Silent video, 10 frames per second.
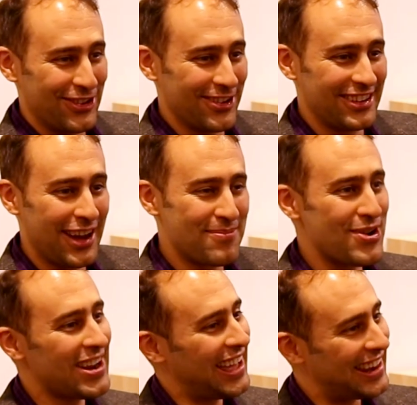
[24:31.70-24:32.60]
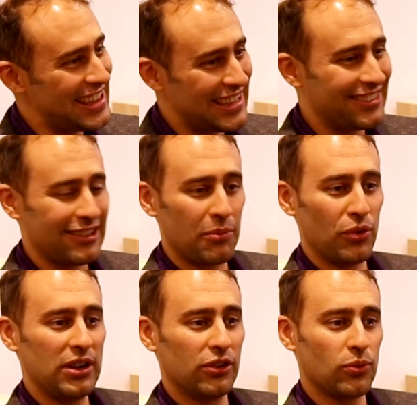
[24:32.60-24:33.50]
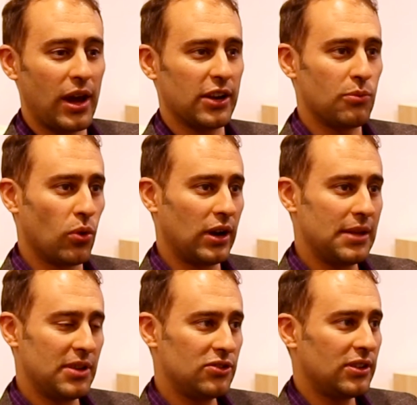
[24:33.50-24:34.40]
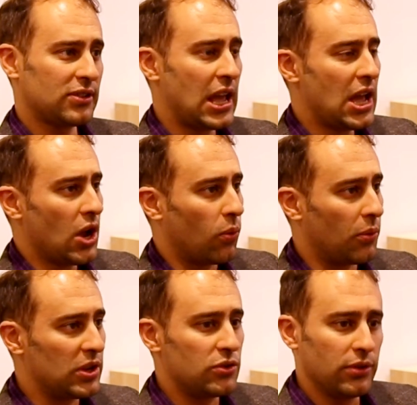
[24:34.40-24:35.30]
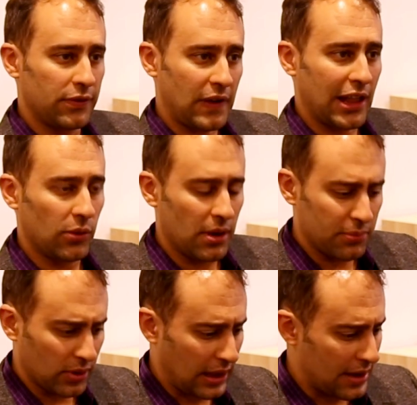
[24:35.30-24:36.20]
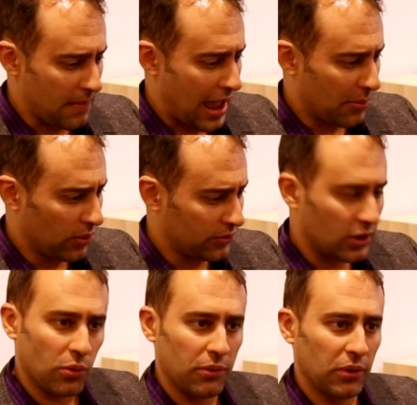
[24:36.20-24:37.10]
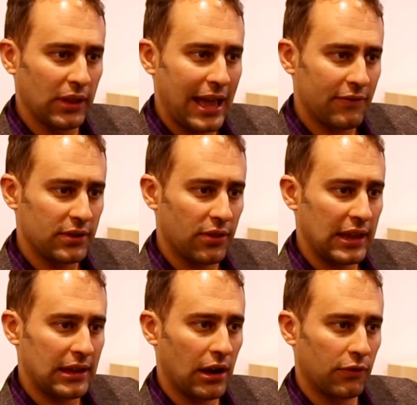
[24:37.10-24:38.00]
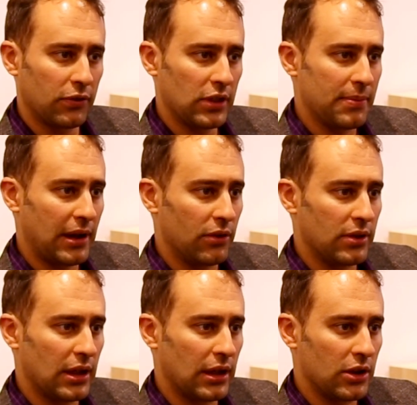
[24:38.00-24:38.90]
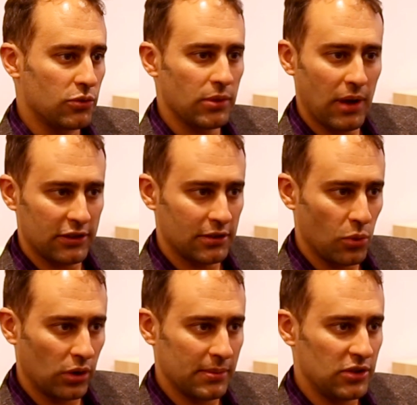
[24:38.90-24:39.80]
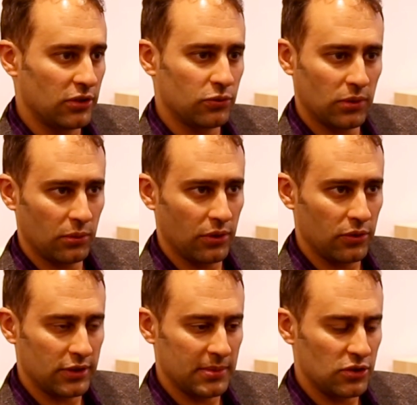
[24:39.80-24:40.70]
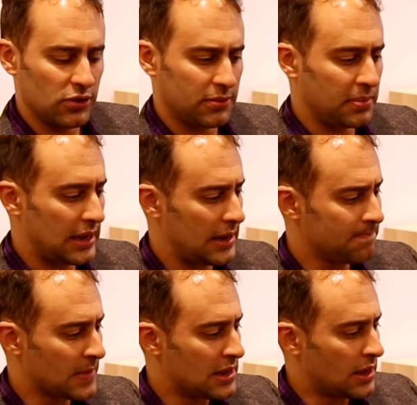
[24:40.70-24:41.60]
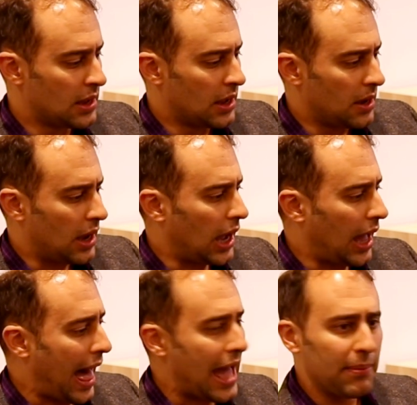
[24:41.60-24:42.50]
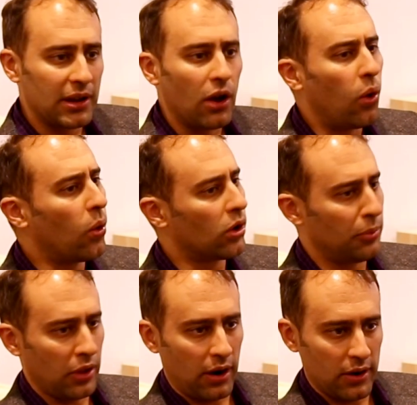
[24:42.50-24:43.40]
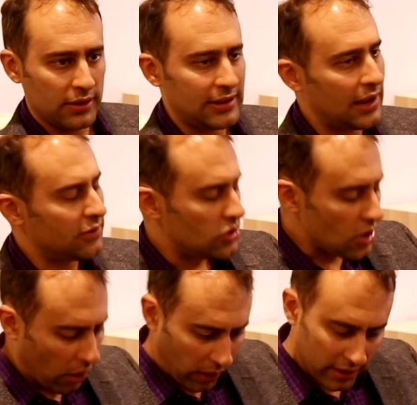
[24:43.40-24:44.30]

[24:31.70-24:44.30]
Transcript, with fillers: a good number. And again, some readers wanted more images. When we do the follow-up book on mammals, you know, we really have to think carefully about, do we want some more images? What will those images be? I'm a horrible artist. I have no